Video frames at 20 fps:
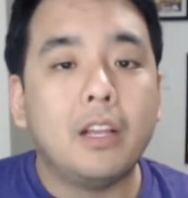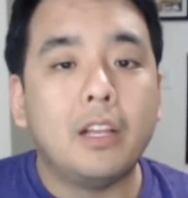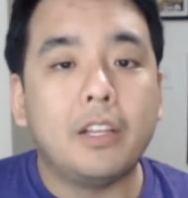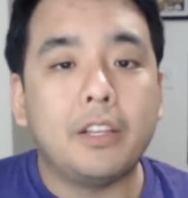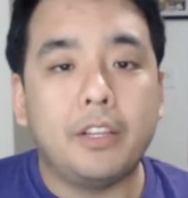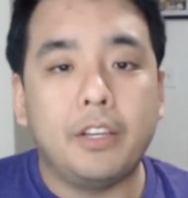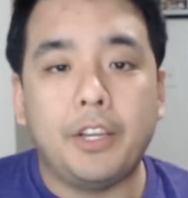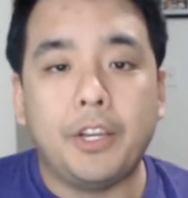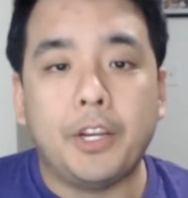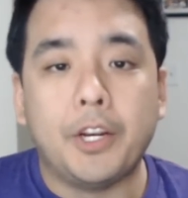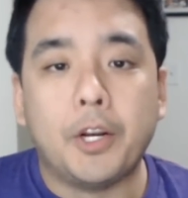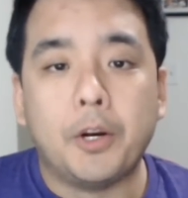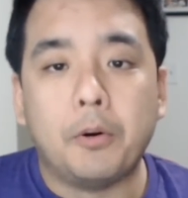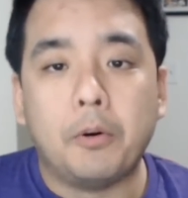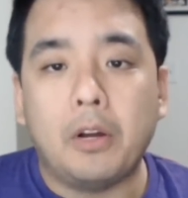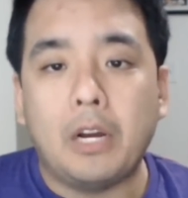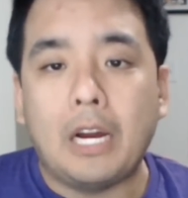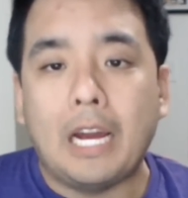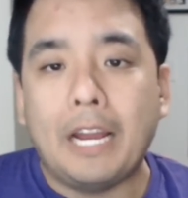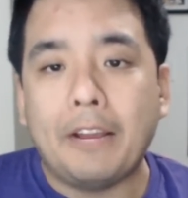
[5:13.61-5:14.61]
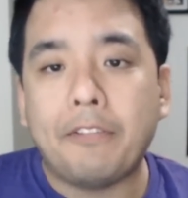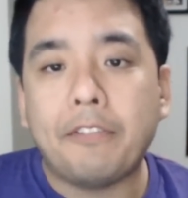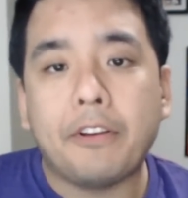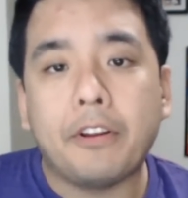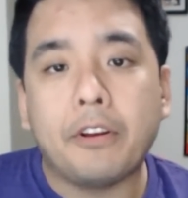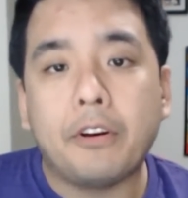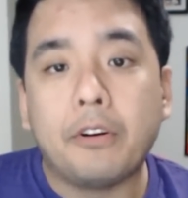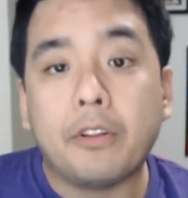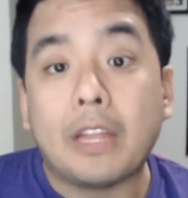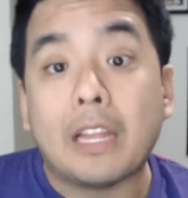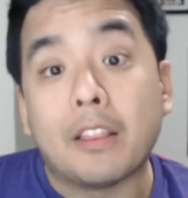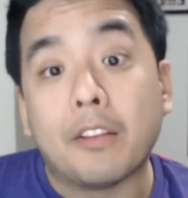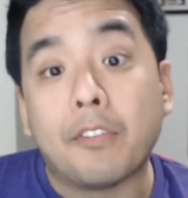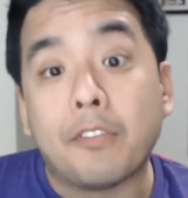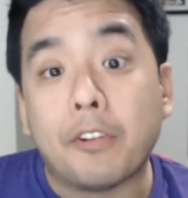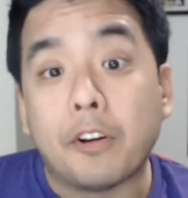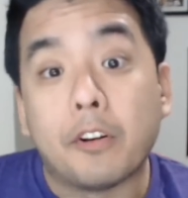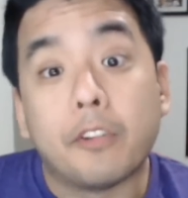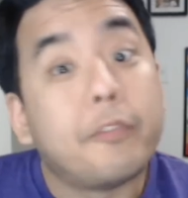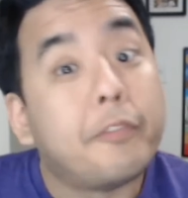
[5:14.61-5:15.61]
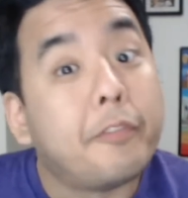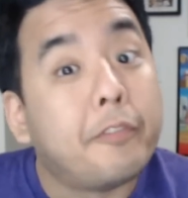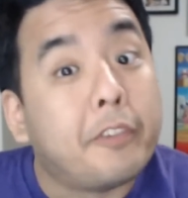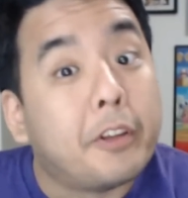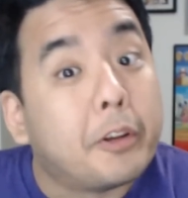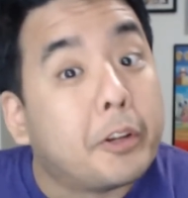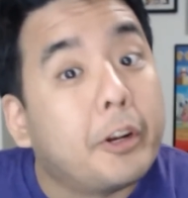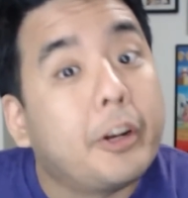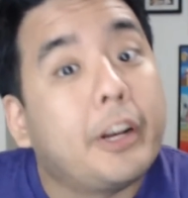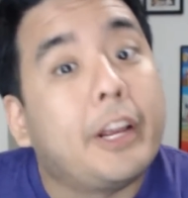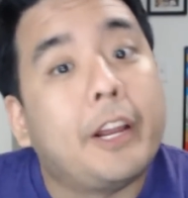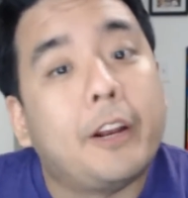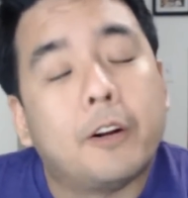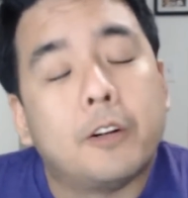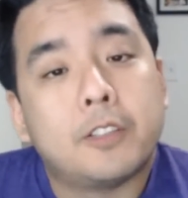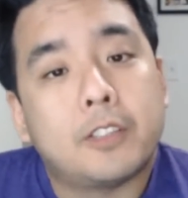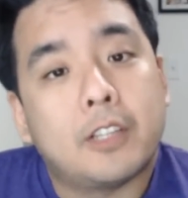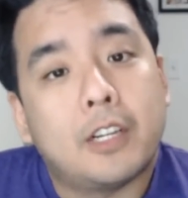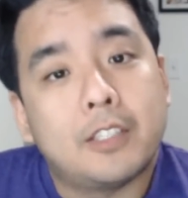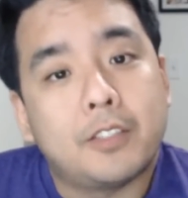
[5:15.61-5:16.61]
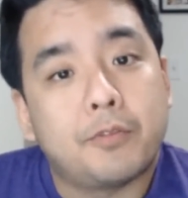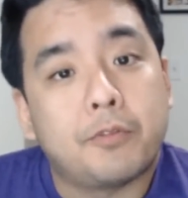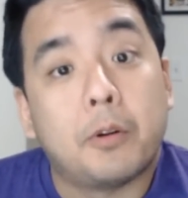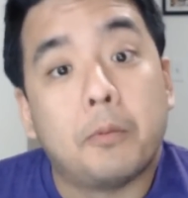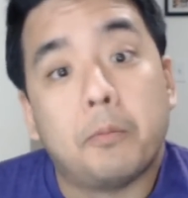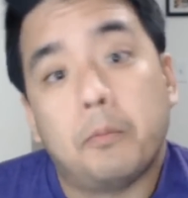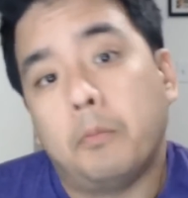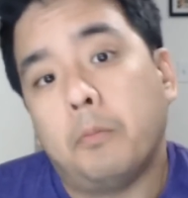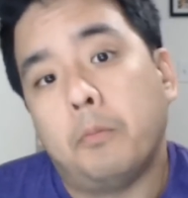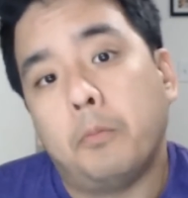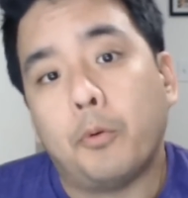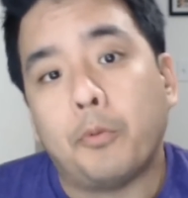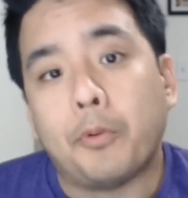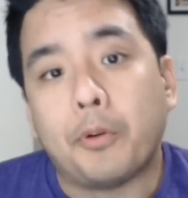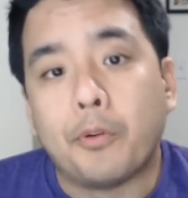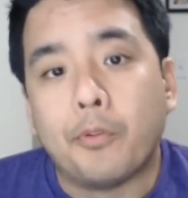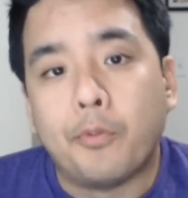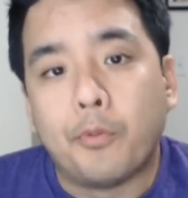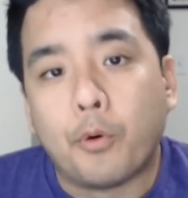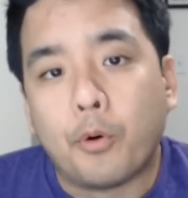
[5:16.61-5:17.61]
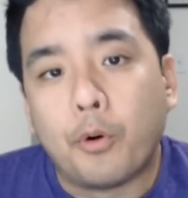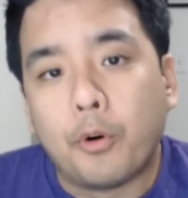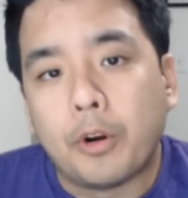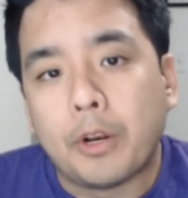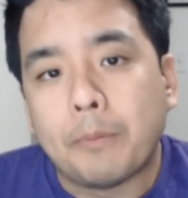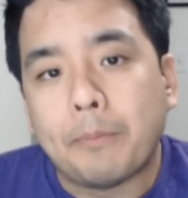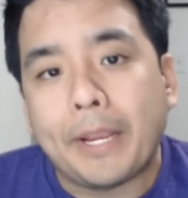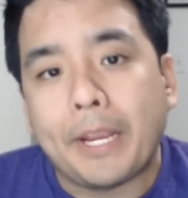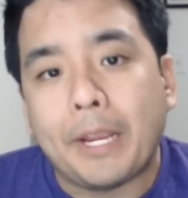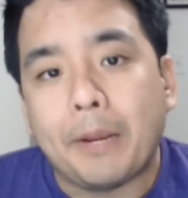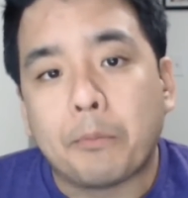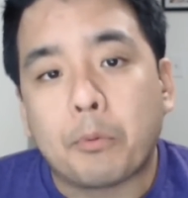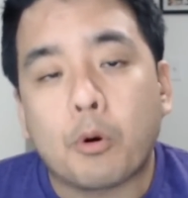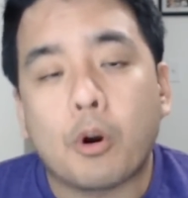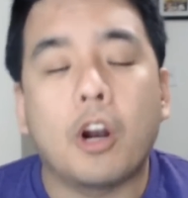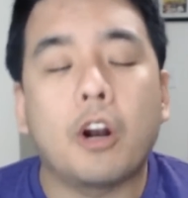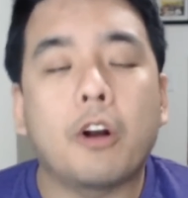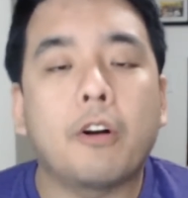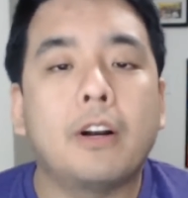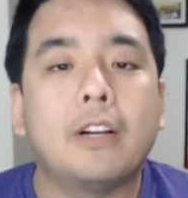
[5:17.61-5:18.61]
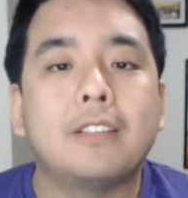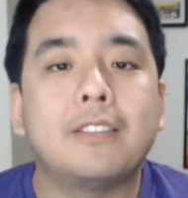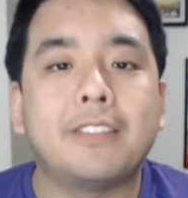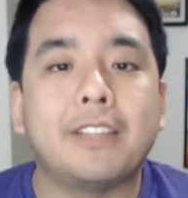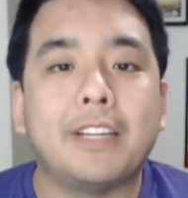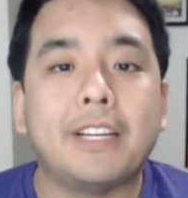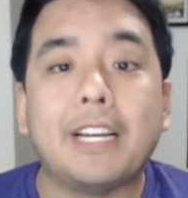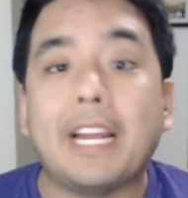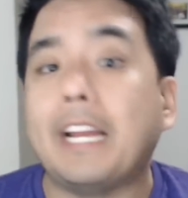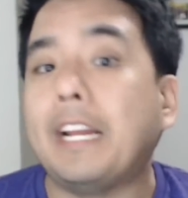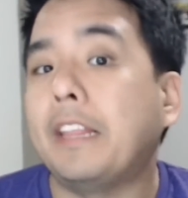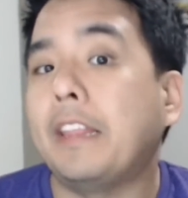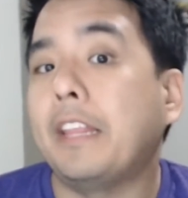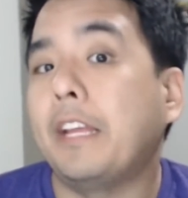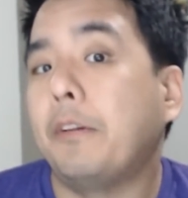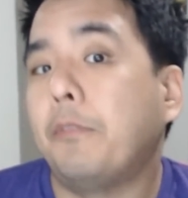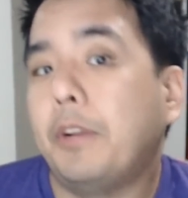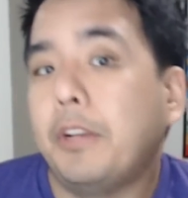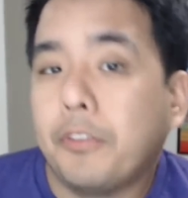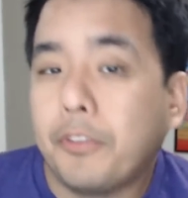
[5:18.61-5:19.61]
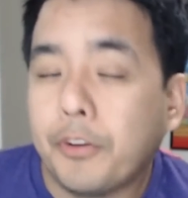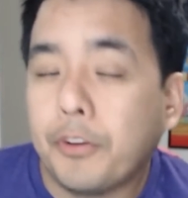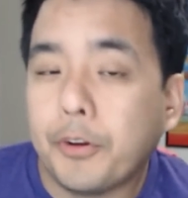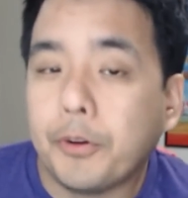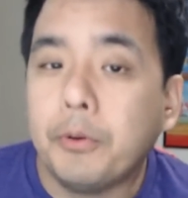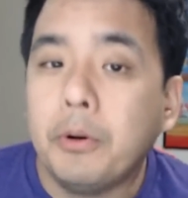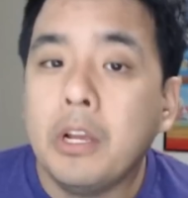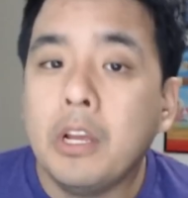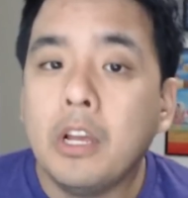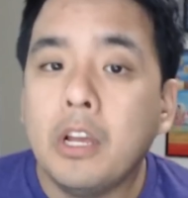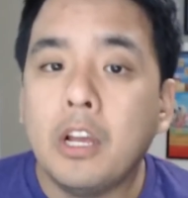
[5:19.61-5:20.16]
You know, I feel that the fear of failure hinders us from moving forward and making progress in anything we do.